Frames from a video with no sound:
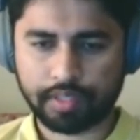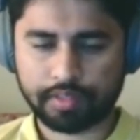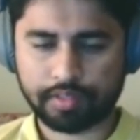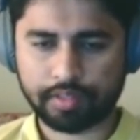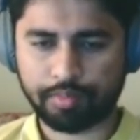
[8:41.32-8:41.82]

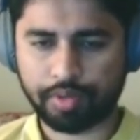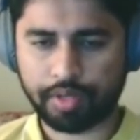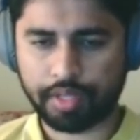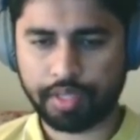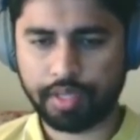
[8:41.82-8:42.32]

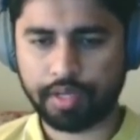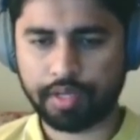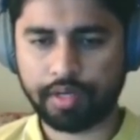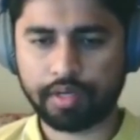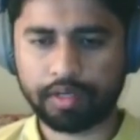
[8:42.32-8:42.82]
somewhere
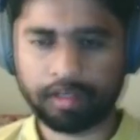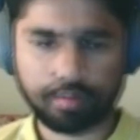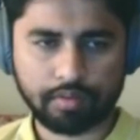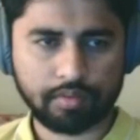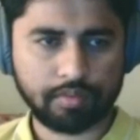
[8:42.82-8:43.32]
here.
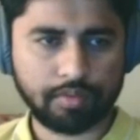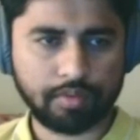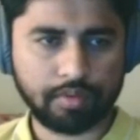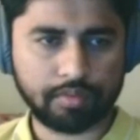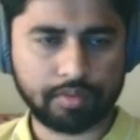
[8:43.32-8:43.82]

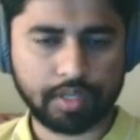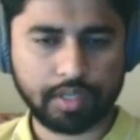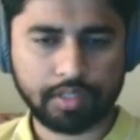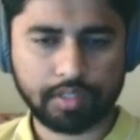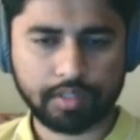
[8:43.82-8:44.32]

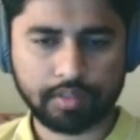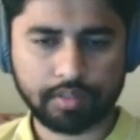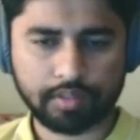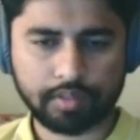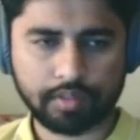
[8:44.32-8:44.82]
Alright,
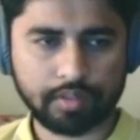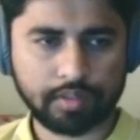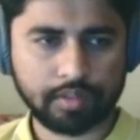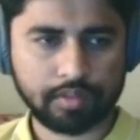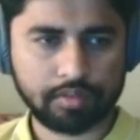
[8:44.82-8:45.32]

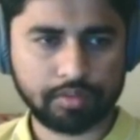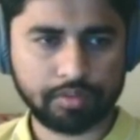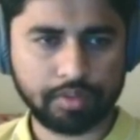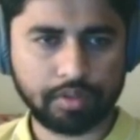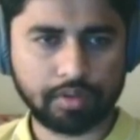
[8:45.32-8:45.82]
so
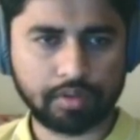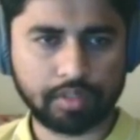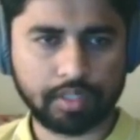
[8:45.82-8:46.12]
we got